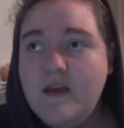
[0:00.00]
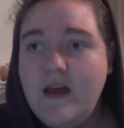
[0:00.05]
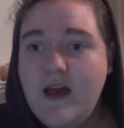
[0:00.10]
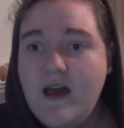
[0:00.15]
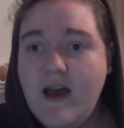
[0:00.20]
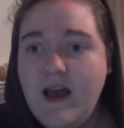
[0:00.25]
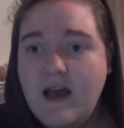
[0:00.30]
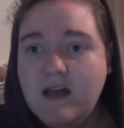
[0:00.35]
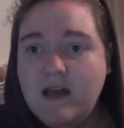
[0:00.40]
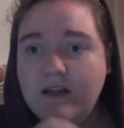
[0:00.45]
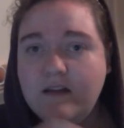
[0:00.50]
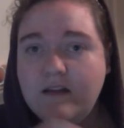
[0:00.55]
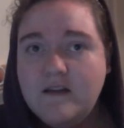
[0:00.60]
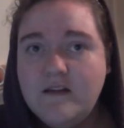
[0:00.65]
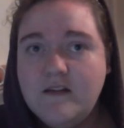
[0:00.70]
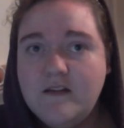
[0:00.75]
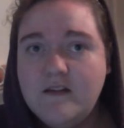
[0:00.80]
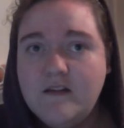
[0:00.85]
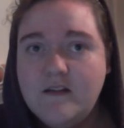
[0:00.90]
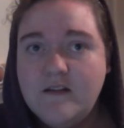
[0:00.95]

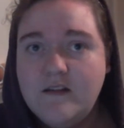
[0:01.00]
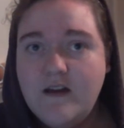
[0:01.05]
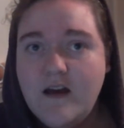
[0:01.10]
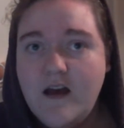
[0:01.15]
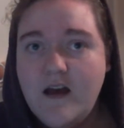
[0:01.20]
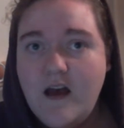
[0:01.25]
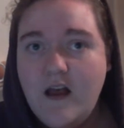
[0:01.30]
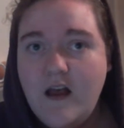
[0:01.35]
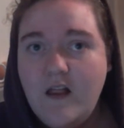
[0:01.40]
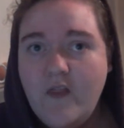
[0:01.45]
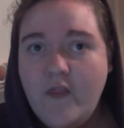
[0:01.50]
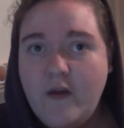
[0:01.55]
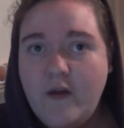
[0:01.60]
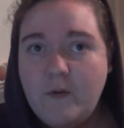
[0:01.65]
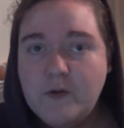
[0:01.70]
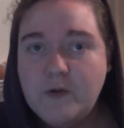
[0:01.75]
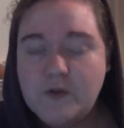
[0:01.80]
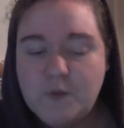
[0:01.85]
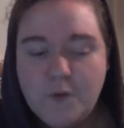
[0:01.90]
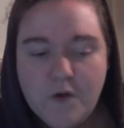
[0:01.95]
And there
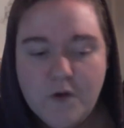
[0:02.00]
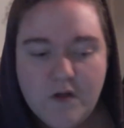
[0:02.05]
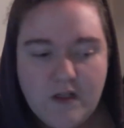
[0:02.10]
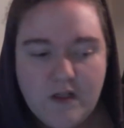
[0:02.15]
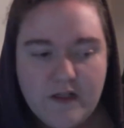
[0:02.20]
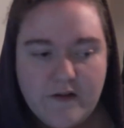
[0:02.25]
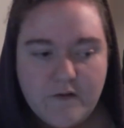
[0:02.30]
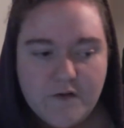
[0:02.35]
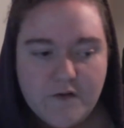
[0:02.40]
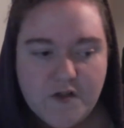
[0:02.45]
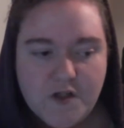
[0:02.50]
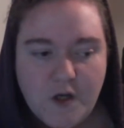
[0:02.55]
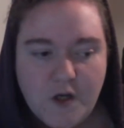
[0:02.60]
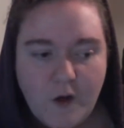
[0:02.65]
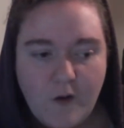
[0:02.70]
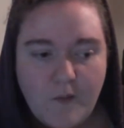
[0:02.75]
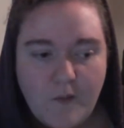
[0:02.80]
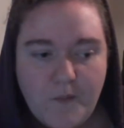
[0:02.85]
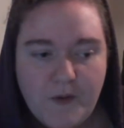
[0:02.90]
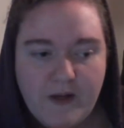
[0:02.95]
was one little
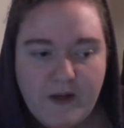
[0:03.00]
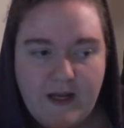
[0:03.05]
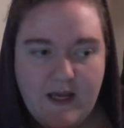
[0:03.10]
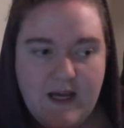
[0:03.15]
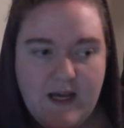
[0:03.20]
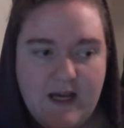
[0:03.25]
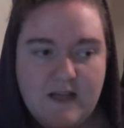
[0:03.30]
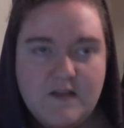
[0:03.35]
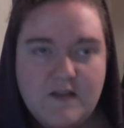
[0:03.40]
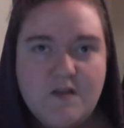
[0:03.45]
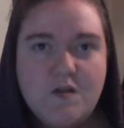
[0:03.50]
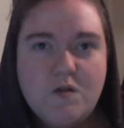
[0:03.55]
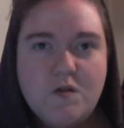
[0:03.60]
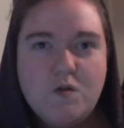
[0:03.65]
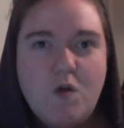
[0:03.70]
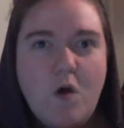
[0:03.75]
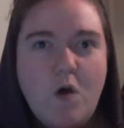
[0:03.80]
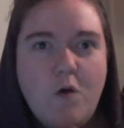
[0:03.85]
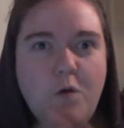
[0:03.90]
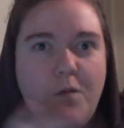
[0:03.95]
shop and it had
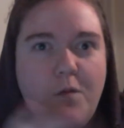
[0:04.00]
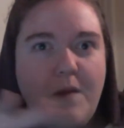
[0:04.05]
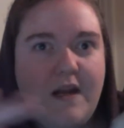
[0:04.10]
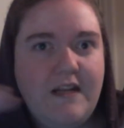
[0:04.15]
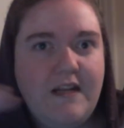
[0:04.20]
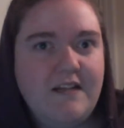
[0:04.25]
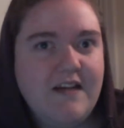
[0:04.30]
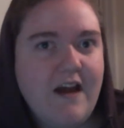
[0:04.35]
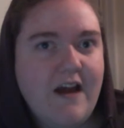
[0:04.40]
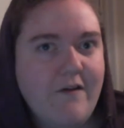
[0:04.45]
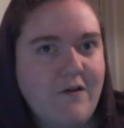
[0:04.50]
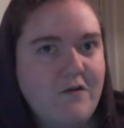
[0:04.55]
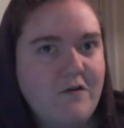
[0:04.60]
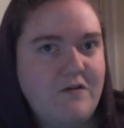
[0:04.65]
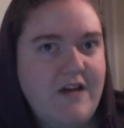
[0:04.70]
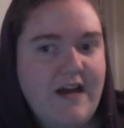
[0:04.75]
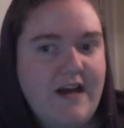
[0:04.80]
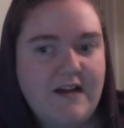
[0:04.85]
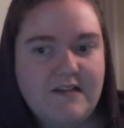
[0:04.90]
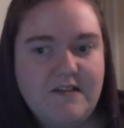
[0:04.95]
so many tarot
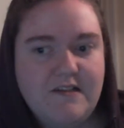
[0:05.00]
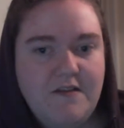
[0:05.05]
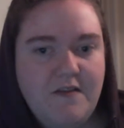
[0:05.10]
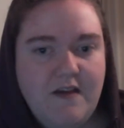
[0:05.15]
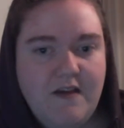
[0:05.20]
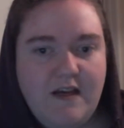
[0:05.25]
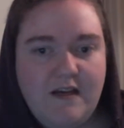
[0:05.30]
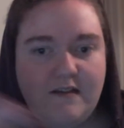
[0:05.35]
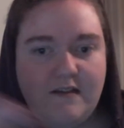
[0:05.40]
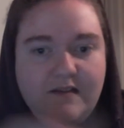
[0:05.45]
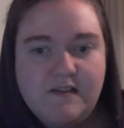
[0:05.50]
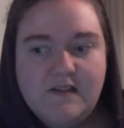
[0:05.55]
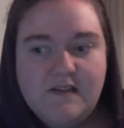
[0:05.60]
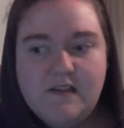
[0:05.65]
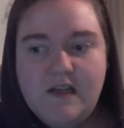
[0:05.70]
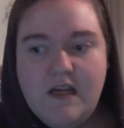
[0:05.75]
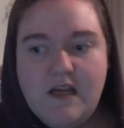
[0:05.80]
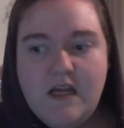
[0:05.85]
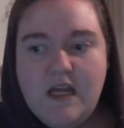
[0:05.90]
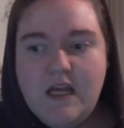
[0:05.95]
decks and things.
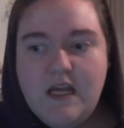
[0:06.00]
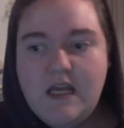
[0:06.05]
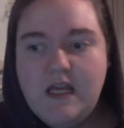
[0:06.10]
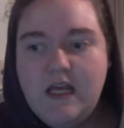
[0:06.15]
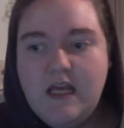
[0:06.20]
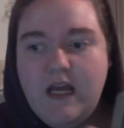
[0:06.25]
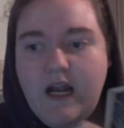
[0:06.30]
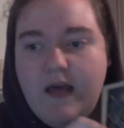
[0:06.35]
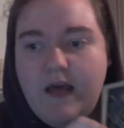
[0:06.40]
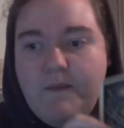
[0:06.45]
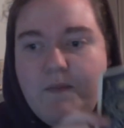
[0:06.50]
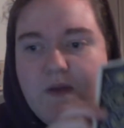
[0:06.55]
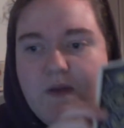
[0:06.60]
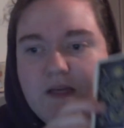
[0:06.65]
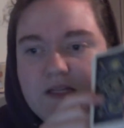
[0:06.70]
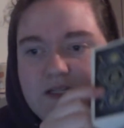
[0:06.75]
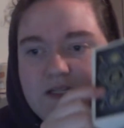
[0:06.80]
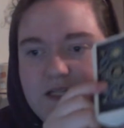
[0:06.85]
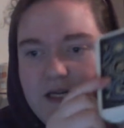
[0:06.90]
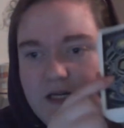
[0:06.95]
And I
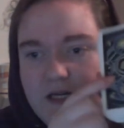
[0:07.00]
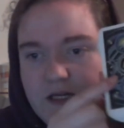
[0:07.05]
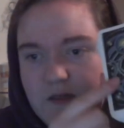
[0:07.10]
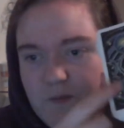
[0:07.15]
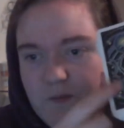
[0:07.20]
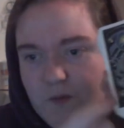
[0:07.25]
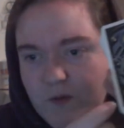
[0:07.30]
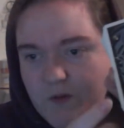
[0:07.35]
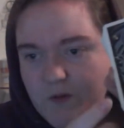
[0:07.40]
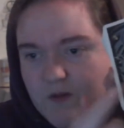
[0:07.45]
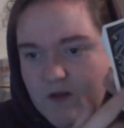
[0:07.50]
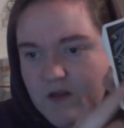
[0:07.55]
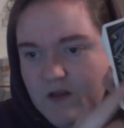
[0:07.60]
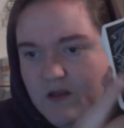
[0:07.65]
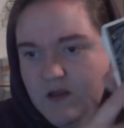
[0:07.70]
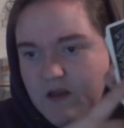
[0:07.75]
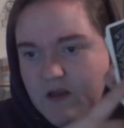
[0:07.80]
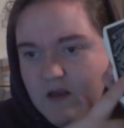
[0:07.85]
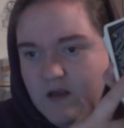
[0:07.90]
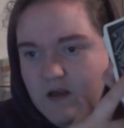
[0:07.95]
picked up
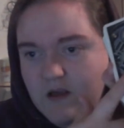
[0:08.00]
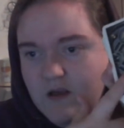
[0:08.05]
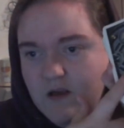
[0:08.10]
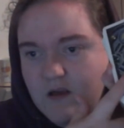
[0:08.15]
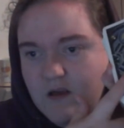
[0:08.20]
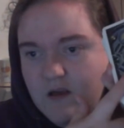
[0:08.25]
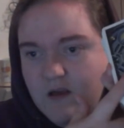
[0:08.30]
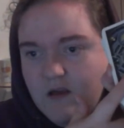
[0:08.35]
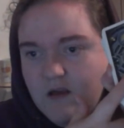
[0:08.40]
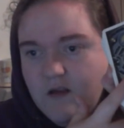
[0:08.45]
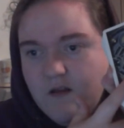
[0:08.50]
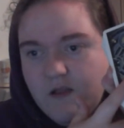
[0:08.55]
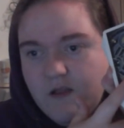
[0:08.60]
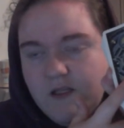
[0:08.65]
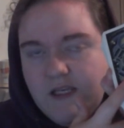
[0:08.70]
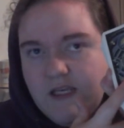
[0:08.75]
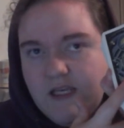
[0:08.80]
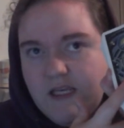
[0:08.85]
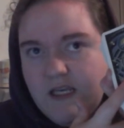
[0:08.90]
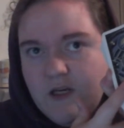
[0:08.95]

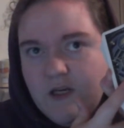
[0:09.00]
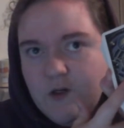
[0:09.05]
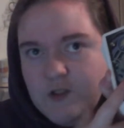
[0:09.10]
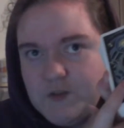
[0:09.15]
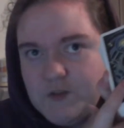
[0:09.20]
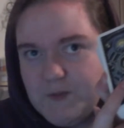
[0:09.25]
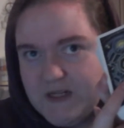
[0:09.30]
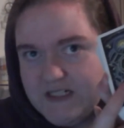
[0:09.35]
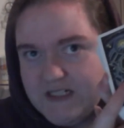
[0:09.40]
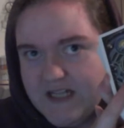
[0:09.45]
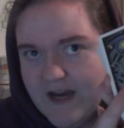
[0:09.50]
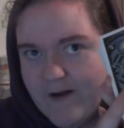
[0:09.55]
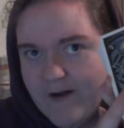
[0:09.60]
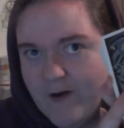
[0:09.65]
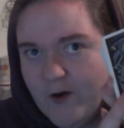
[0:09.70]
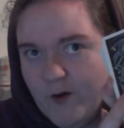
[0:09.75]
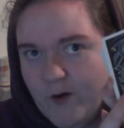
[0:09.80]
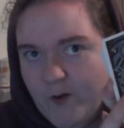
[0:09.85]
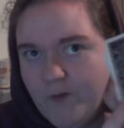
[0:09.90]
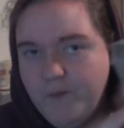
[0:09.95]
the Cosmic
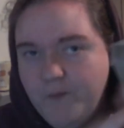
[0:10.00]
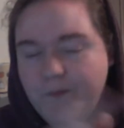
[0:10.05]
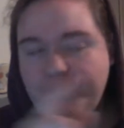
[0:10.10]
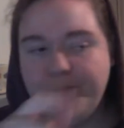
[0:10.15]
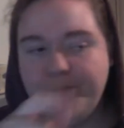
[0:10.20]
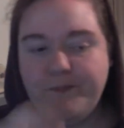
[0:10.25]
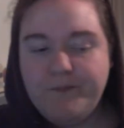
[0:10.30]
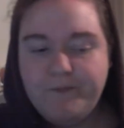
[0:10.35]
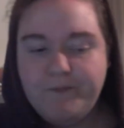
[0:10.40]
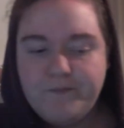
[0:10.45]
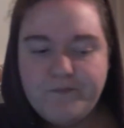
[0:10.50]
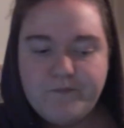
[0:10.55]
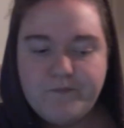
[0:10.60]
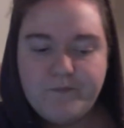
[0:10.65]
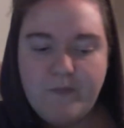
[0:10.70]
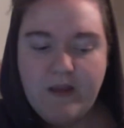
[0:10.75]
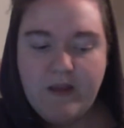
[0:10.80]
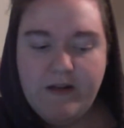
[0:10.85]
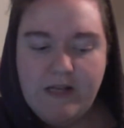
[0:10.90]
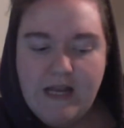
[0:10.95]
Tarot.
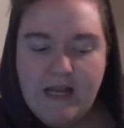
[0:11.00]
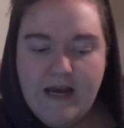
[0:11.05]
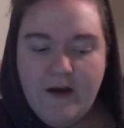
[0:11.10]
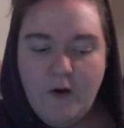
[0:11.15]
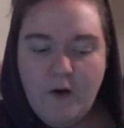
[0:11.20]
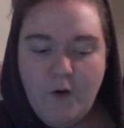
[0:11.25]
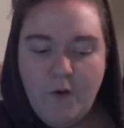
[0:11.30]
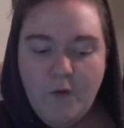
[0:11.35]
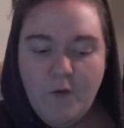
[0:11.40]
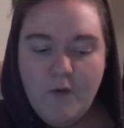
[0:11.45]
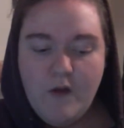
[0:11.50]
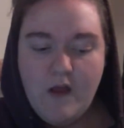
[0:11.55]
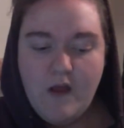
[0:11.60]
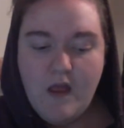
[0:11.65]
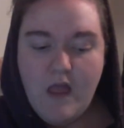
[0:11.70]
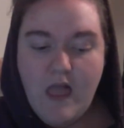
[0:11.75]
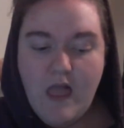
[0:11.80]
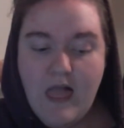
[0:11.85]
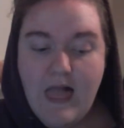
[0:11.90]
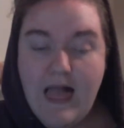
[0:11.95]
Now,
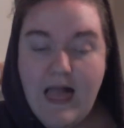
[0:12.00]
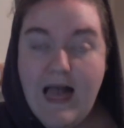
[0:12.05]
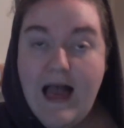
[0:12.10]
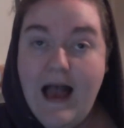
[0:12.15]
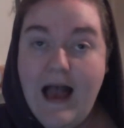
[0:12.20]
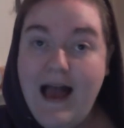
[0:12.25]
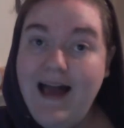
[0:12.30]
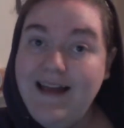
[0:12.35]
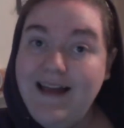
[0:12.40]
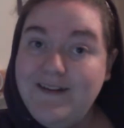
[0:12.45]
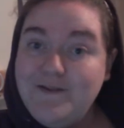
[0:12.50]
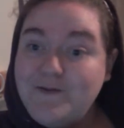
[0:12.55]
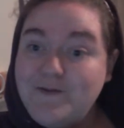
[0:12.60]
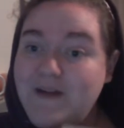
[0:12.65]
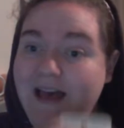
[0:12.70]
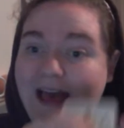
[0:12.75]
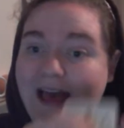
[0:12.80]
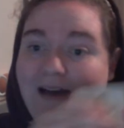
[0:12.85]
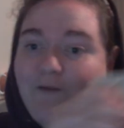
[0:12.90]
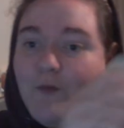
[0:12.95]
I don't
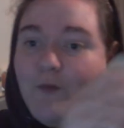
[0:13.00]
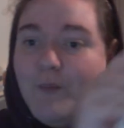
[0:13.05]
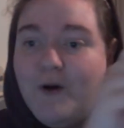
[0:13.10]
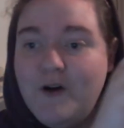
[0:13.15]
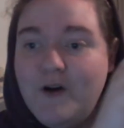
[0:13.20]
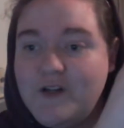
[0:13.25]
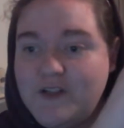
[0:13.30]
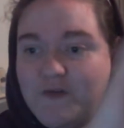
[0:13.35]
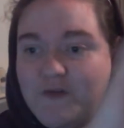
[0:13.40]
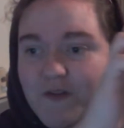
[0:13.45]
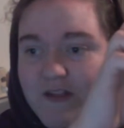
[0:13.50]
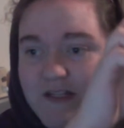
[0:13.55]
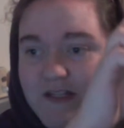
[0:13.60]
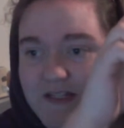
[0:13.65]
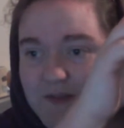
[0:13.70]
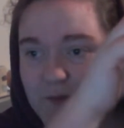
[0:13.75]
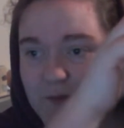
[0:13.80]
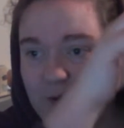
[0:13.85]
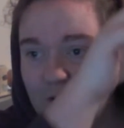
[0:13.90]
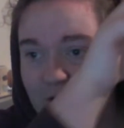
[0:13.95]
have a box for
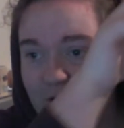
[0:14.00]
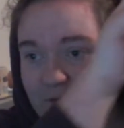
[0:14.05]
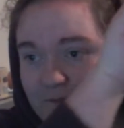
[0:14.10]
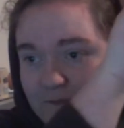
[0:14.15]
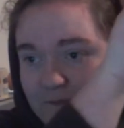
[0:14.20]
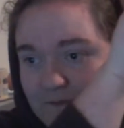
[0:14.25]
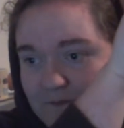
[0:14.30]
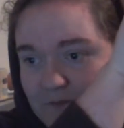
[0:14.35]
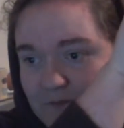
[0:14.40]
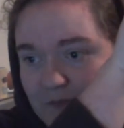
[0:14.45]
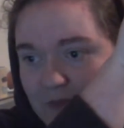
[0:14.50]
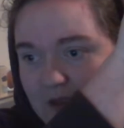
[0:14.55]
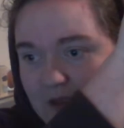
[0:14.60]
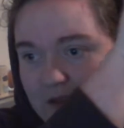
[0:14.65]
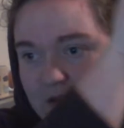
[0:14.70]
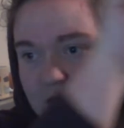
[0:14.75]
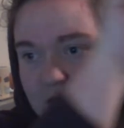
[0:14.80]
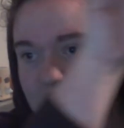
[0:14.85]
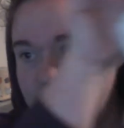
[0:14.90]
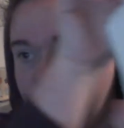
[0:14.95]
this one,
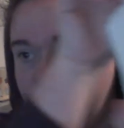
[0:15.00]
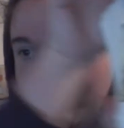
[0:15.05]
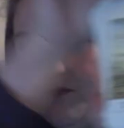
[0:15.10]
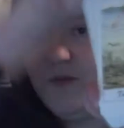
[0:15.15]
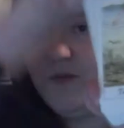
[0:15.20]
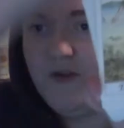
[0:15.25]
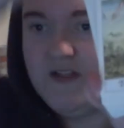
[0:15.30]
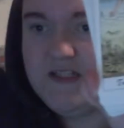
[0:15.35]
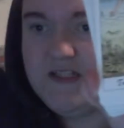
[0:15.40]
but this